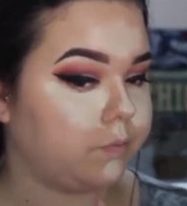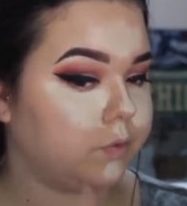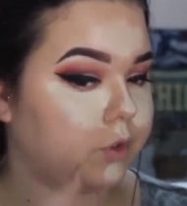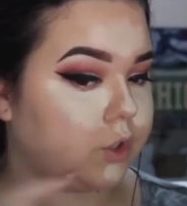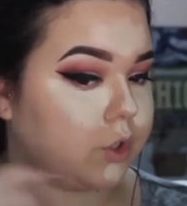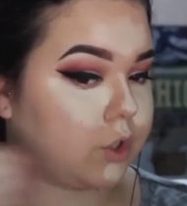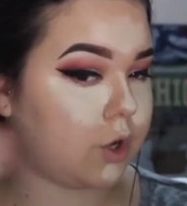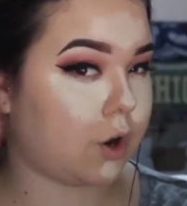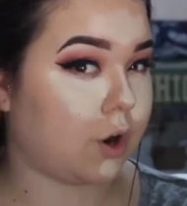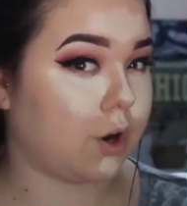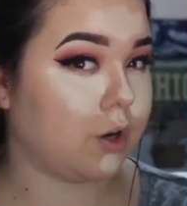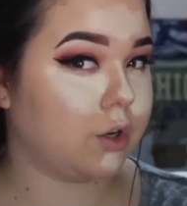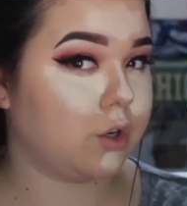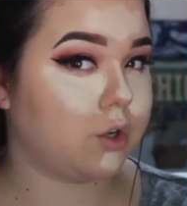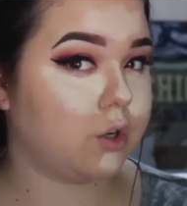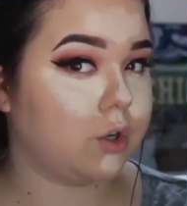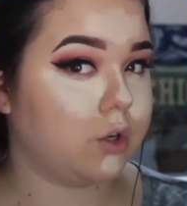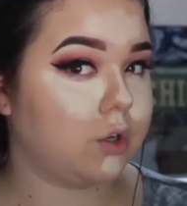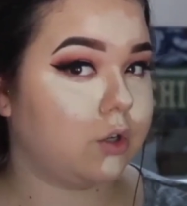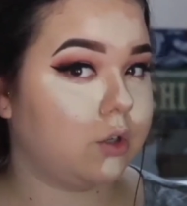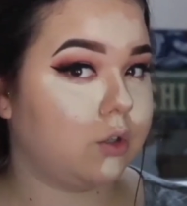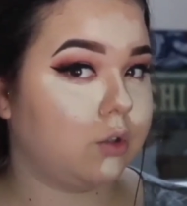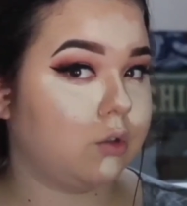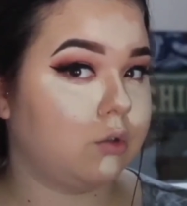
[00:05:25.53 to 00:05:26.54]
start
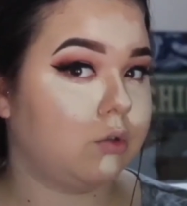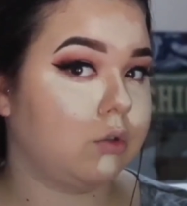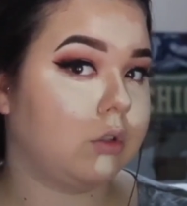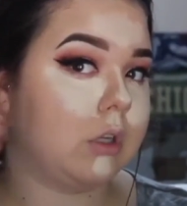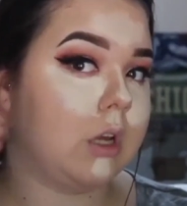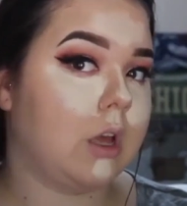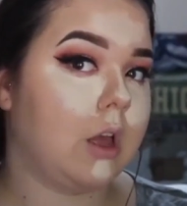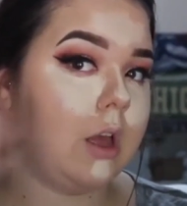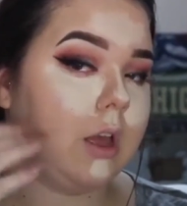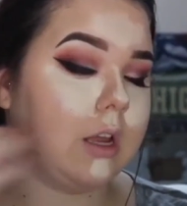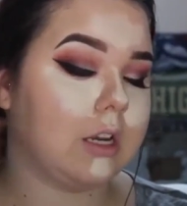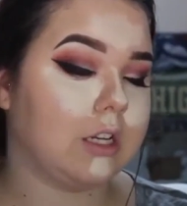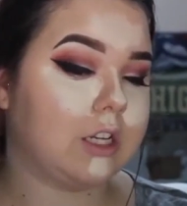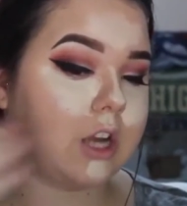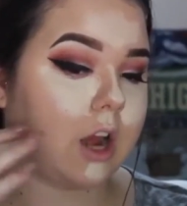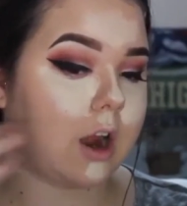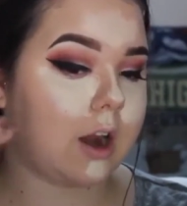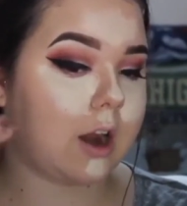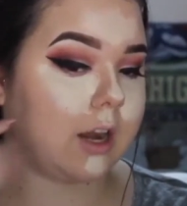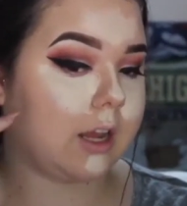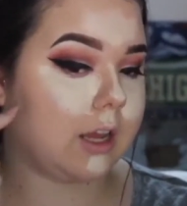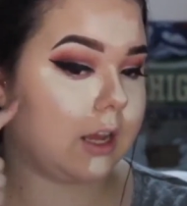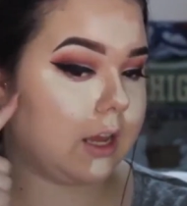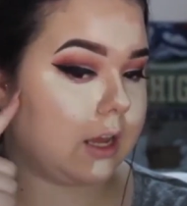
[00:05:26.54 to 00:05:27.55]

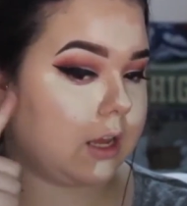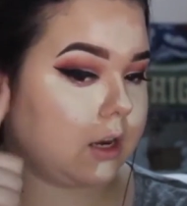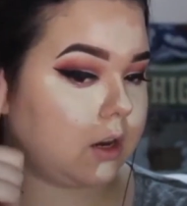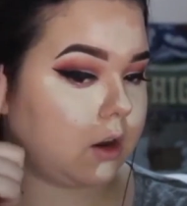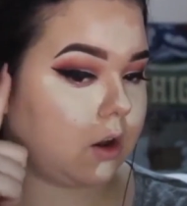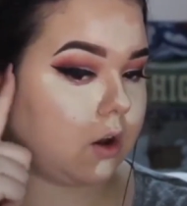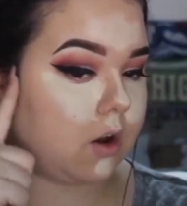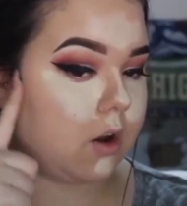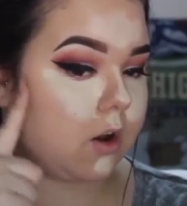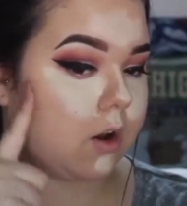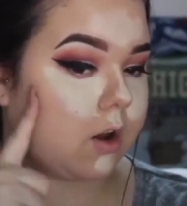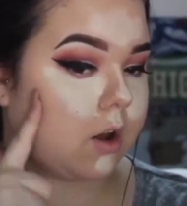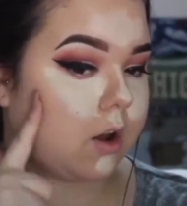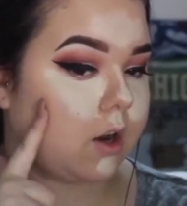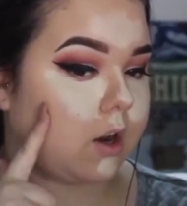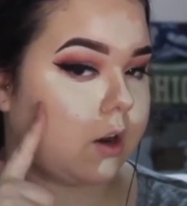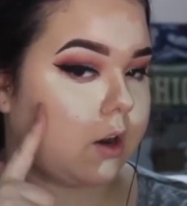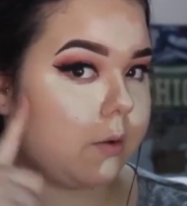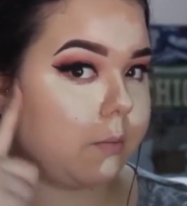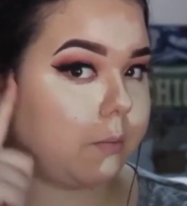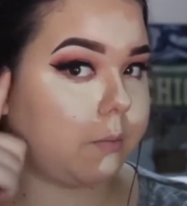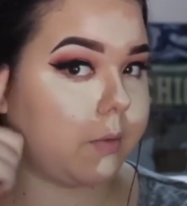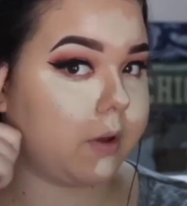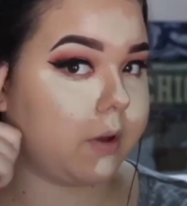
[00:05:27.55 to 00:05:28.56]
dotting it on
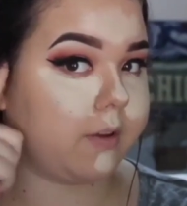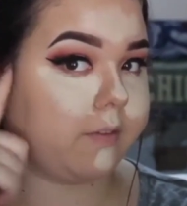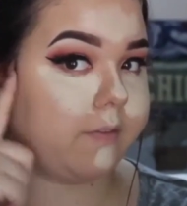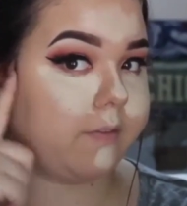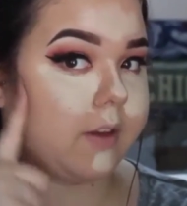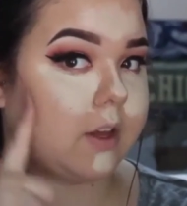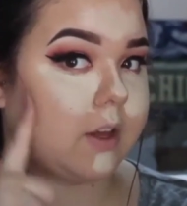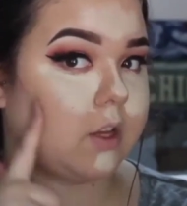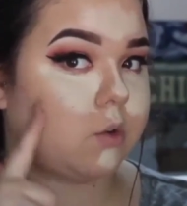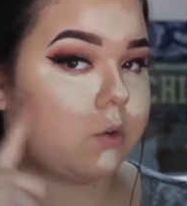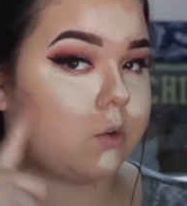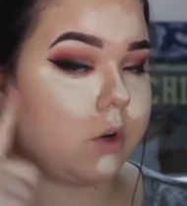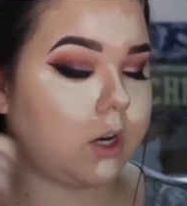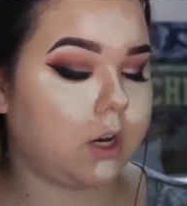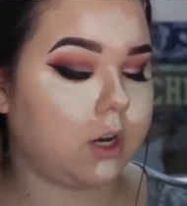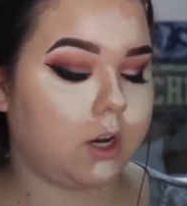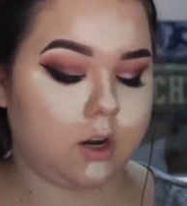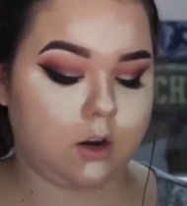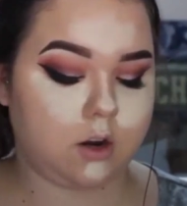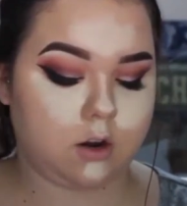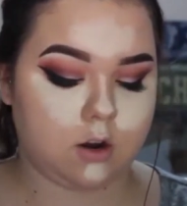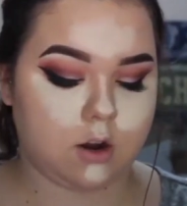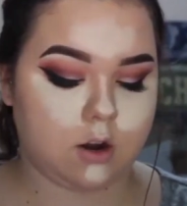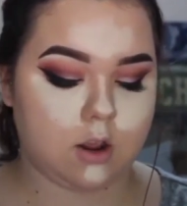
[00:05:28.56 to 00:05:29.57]
my face right
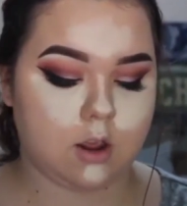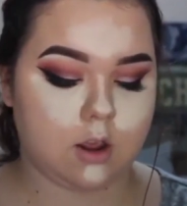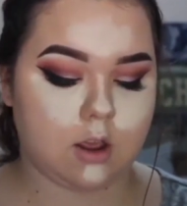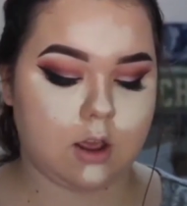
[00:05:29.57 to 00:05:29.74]
here.